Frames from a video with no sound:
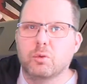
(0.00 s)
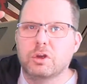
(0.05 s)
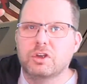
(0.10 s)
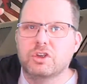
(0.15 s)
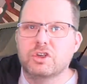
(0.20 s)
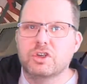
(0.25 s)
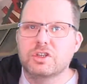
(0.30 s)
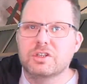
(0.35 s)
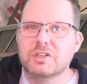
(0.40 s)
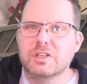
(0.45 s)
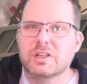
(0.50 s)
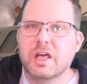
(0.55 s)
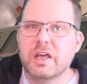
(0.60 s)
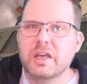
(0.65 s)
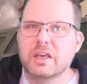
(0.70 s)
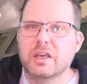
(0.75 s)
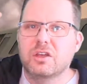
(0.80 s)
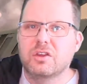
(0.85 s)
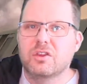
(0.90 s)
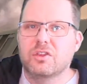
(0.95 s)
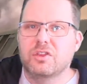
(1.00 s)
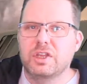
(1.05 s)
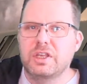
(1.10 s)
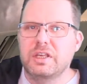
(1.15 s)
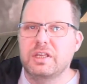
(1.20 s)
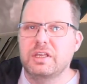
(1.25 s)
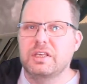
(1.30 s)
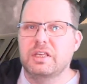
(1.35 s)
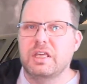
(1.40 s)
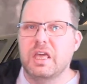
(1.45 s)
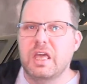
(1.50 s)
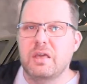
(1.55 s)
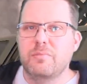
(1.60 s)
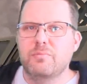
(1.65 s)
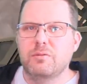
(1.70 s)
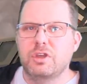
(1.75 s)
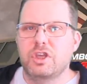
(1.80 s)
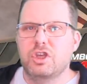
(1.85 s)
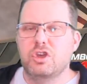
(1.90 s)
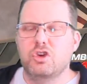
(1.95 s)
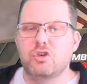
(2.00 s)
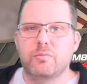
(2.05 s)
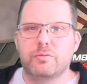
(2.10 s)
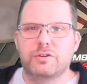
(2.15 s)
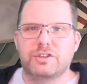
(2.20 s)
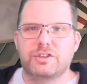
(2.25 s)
which is like the GameCube